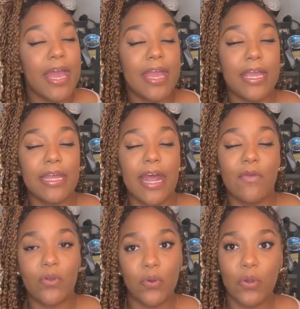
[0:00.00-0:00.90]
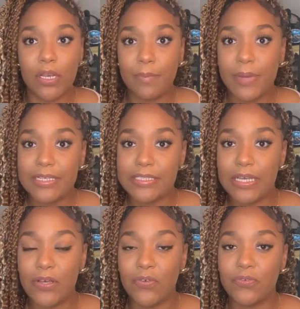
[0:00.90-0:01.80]
and I recorded
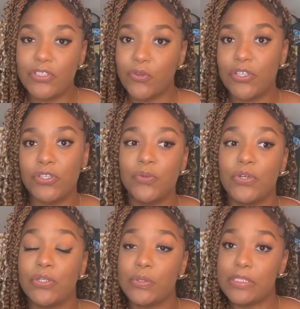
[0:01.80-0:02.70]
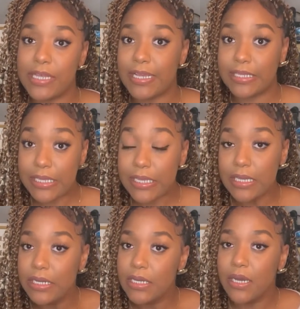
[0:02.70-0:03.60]
myself showing you a new technique
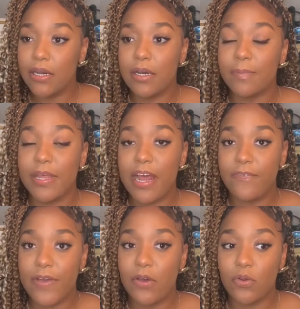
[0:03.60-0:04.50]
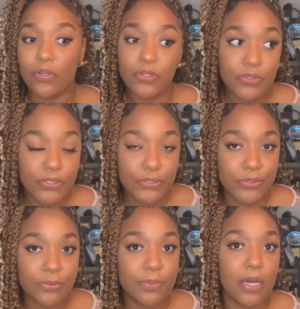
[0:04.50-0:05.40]
that I found on
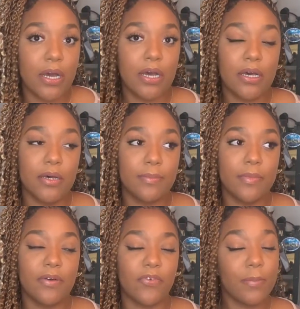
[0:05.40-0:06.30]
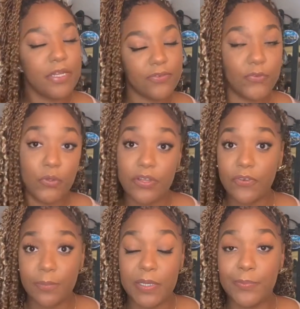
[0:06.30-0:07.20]
YouTube from a few
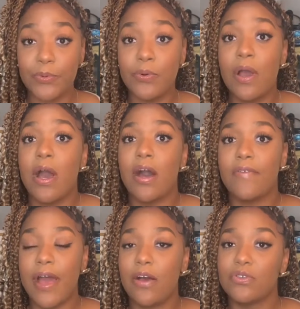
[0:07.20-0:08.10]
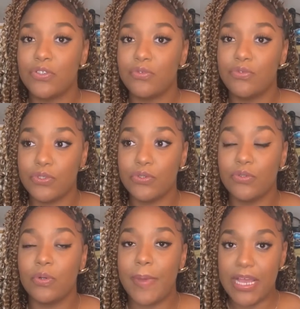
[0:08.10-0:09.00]
different people of how to
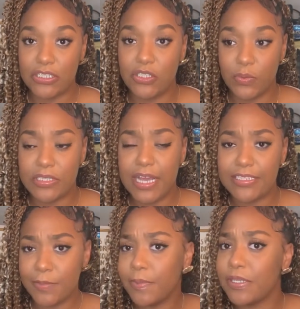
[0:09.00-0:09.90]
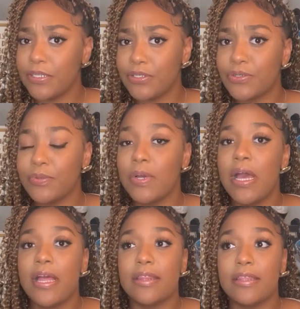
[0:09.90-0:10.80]
do passion twists. I typically do
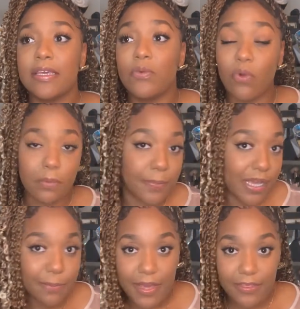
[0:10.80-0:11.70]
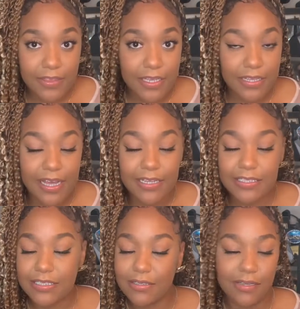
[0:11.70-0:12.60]
the rubber band method.
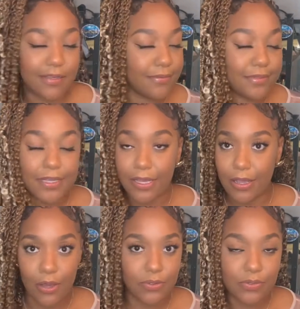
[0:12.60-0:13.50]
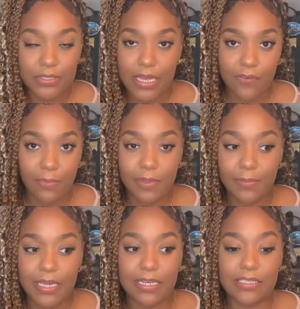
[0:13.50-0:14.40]
That's the go-to style for me
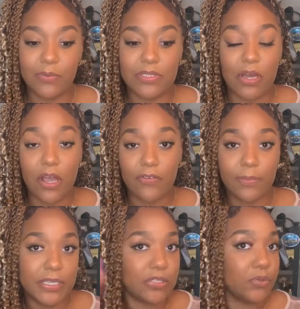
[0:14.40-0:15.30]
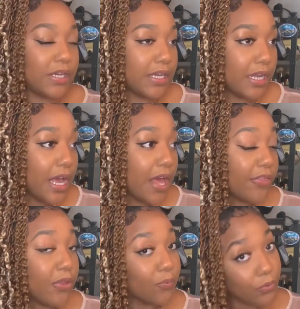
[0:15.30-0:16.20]
because it was hard for me to get
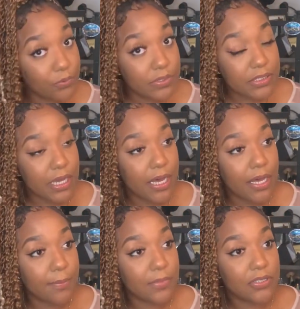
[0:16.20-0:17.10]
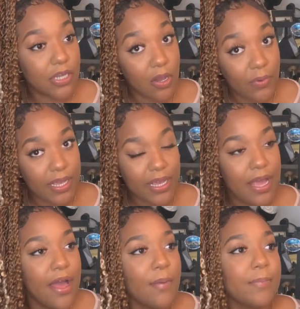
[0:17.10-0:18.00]
the roots going,
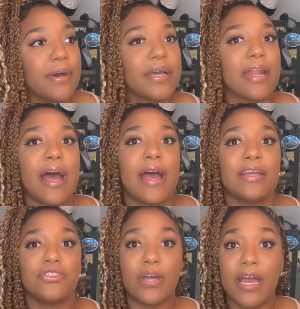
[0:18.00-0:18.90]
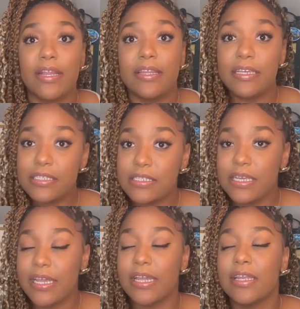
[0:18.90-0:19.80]
but I tried this
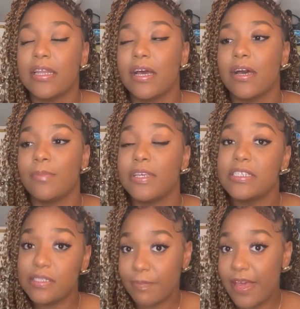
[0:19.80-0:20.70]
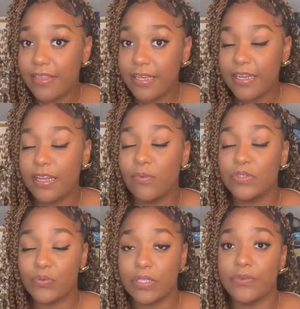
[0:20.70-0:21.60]
and this method, and it was
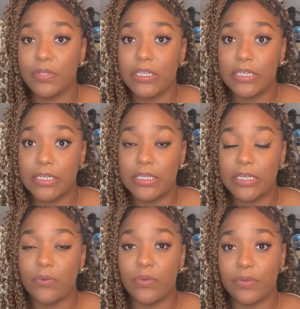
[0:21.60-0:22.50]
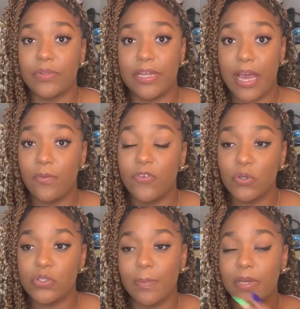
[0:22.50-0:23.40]
really good and really helpful.
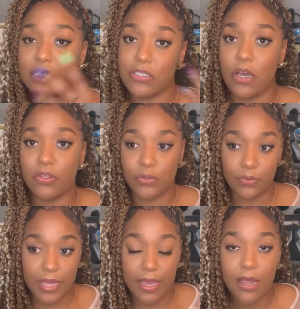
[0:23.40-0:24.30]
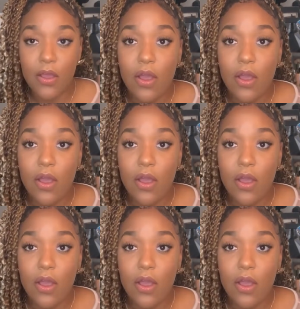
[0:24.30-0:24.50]
So I'm going to talk through that